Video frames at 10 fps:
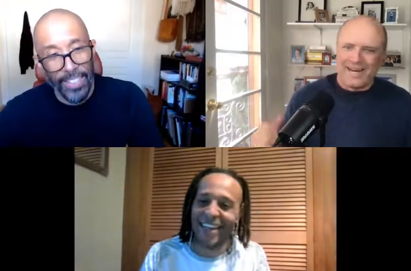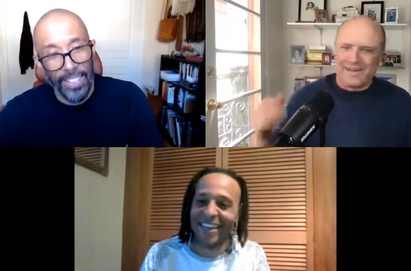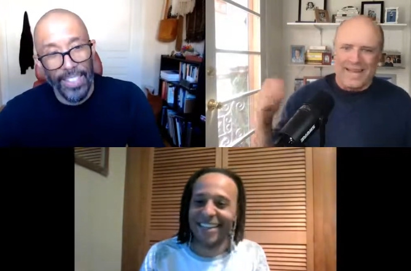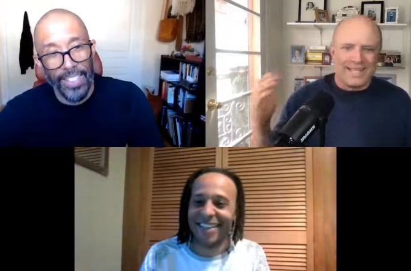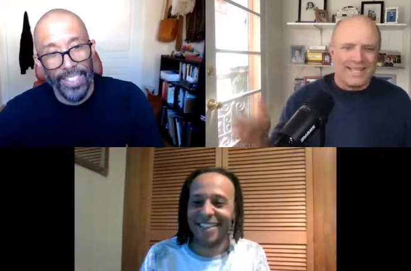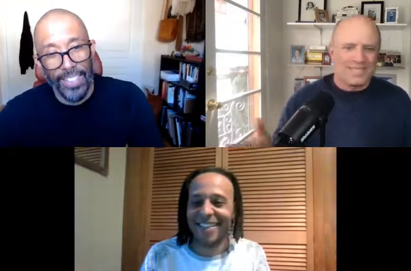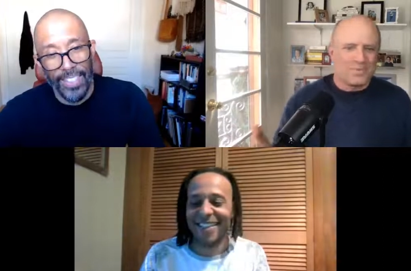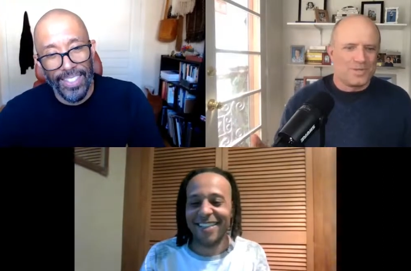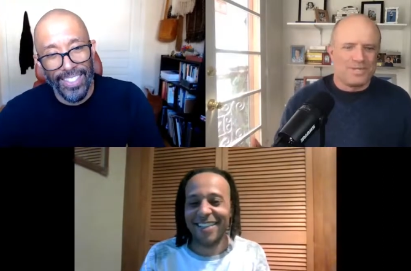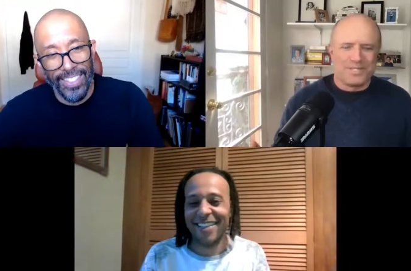Speaker 1: uh, any
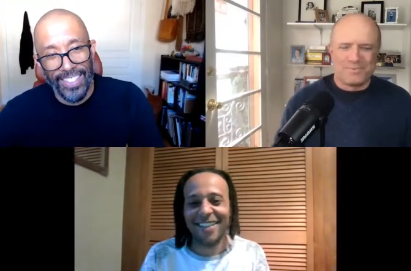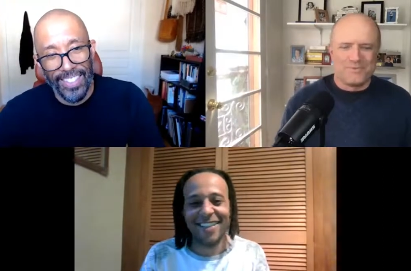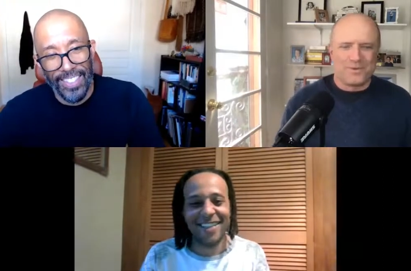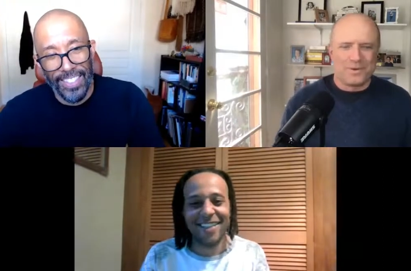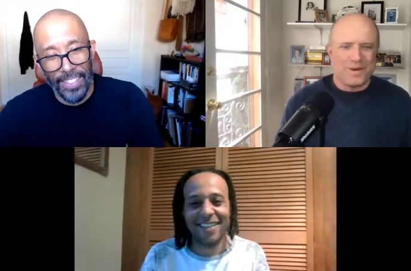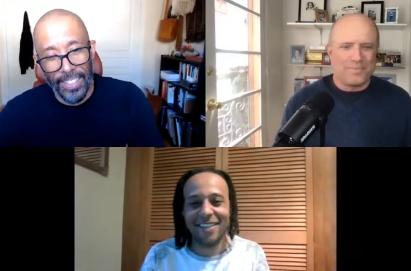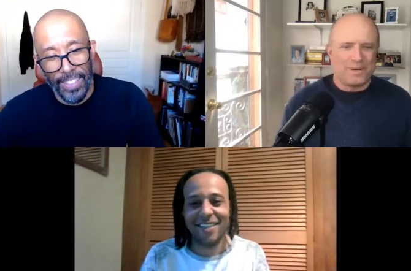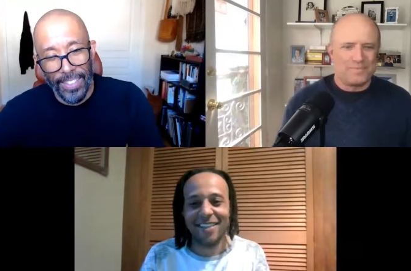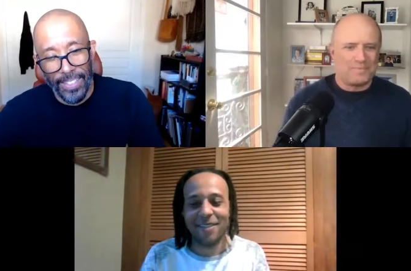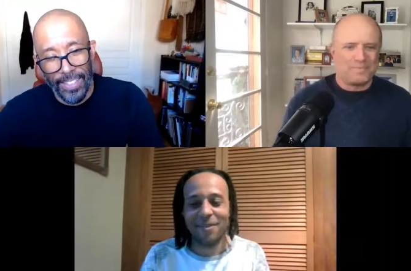last words before we
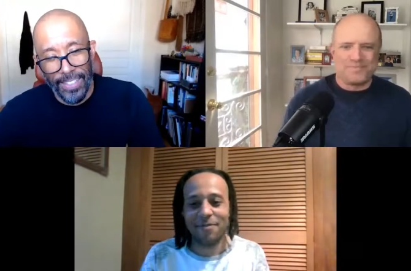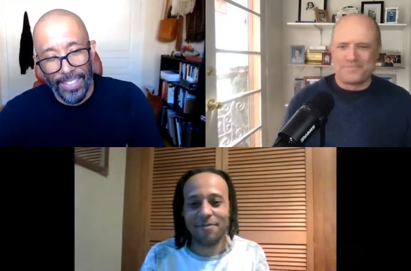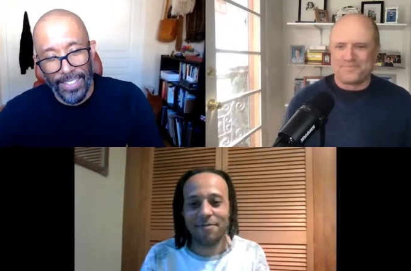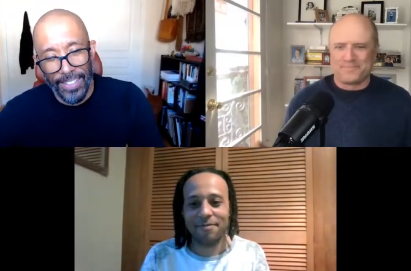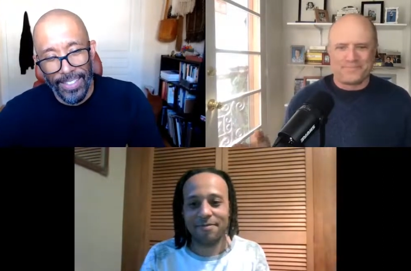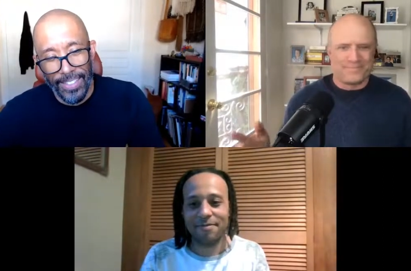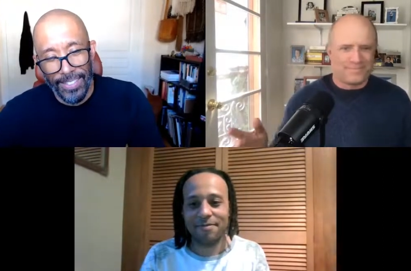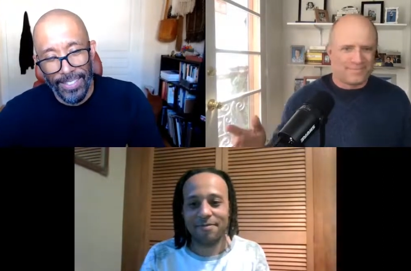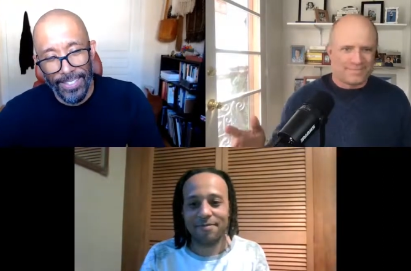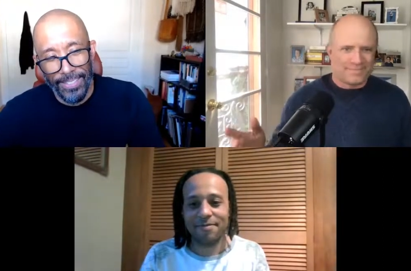wrap up?
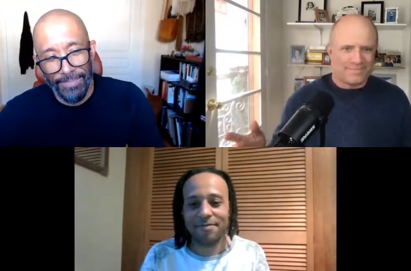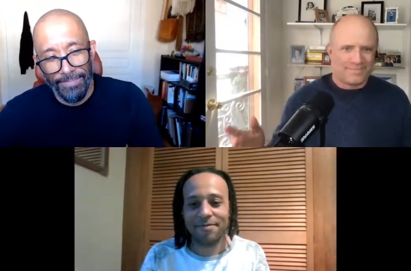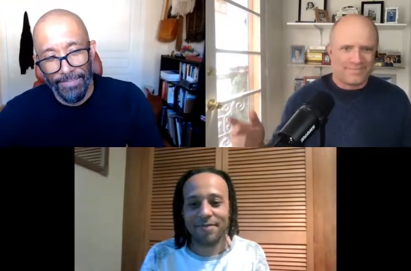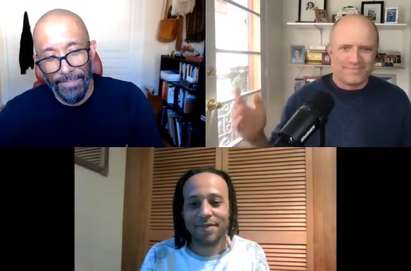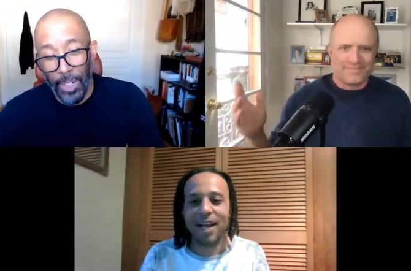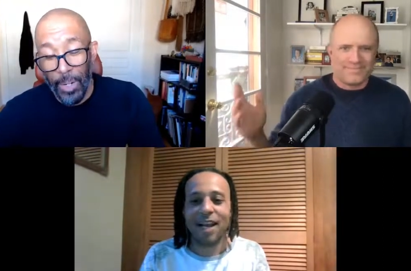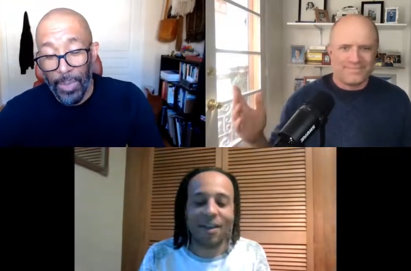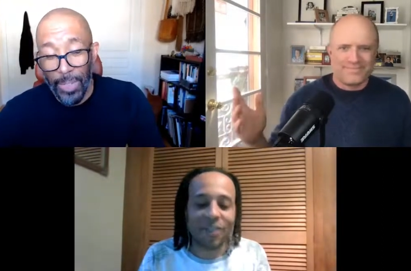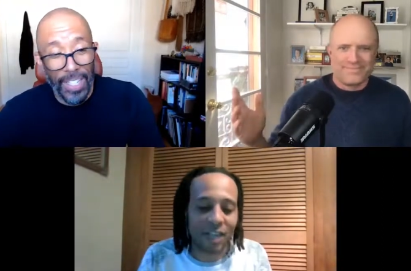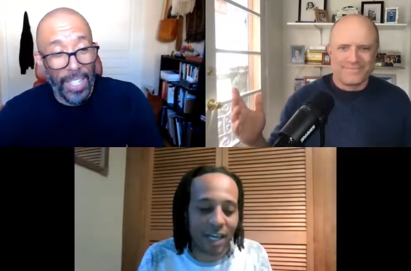
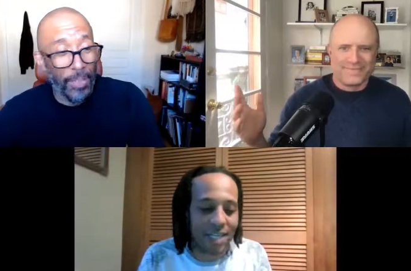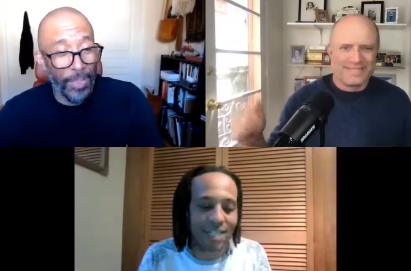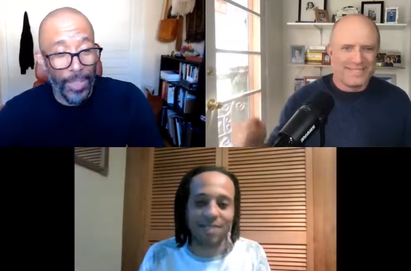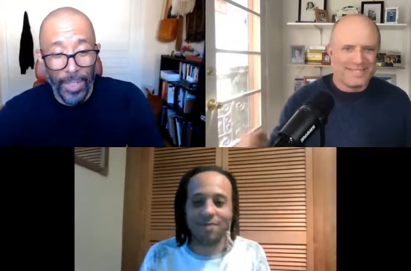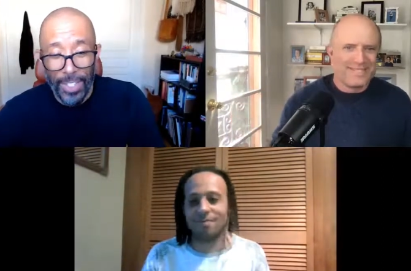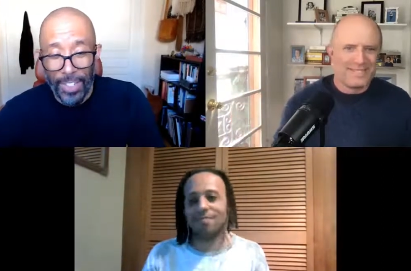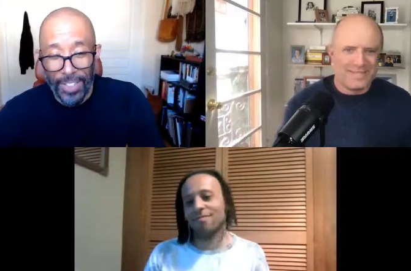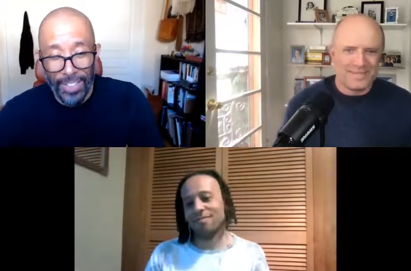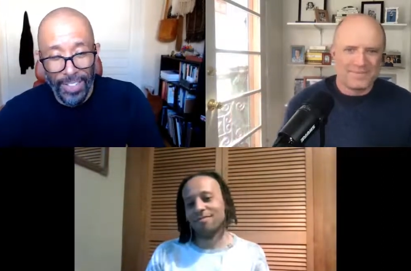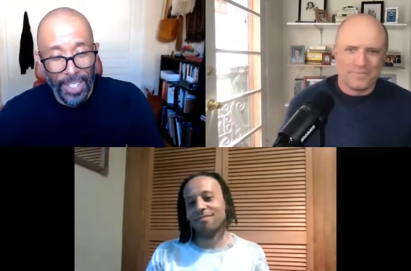
Speaker 2: No, well, thank guys. you for doing
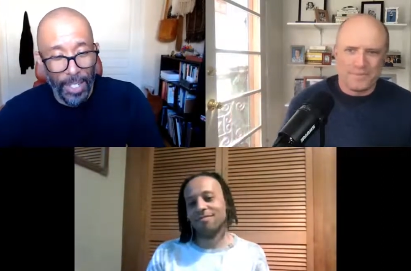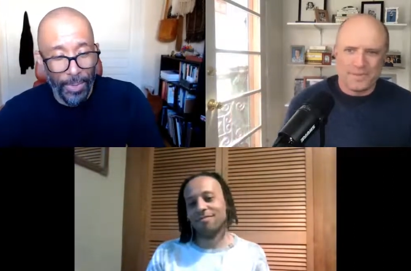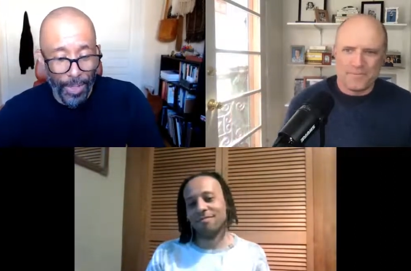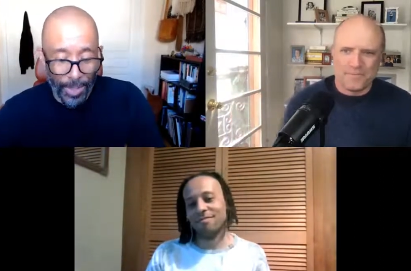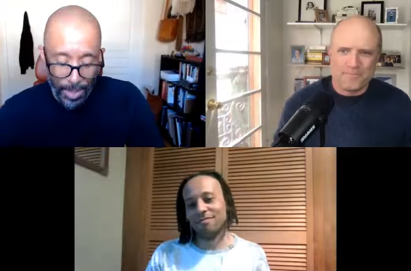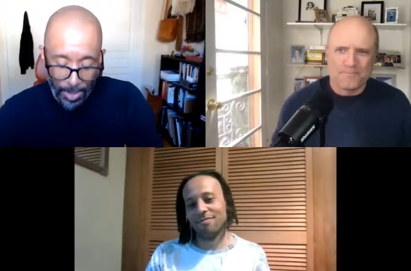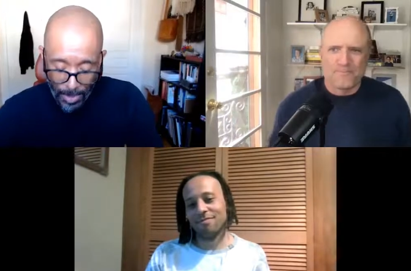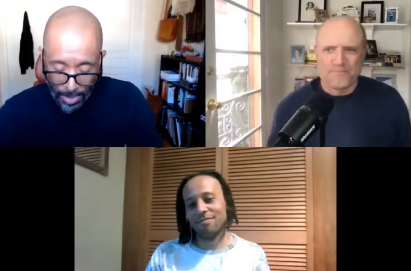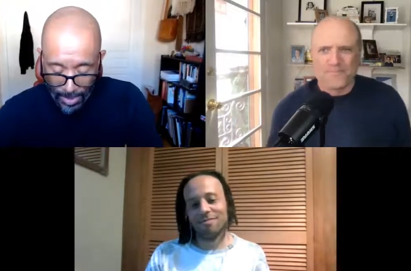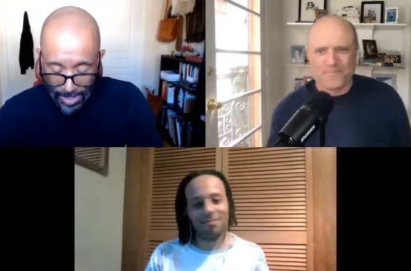this. Thank you for doing
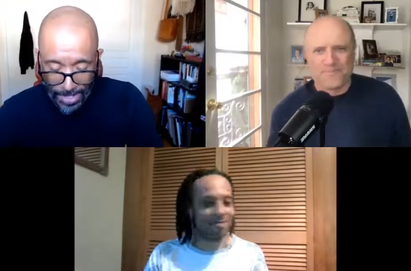this. Miss you